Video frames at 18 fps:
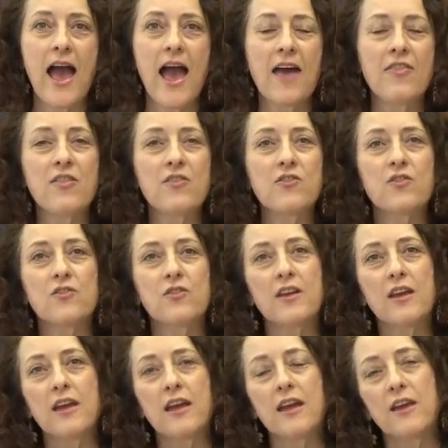And
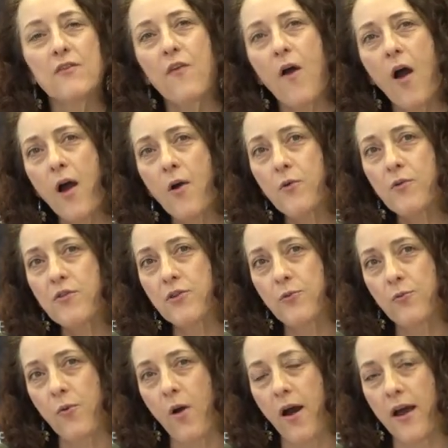if I was
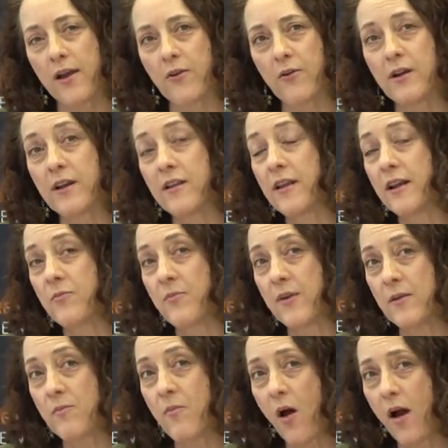a writer and there'd
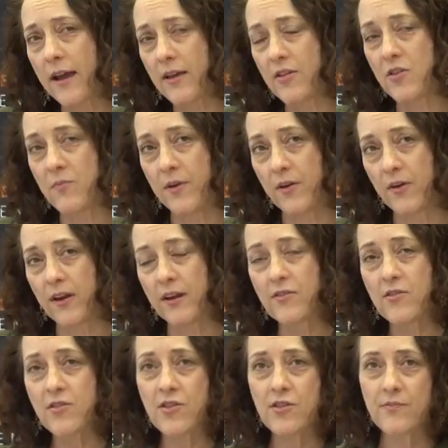been my
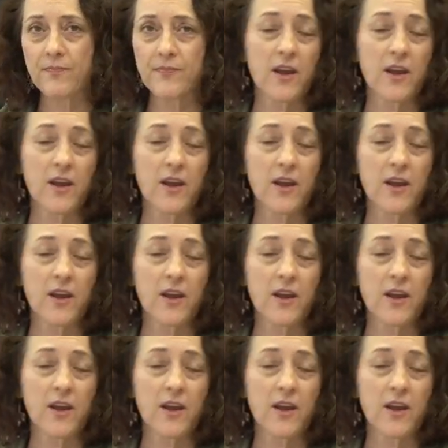experience,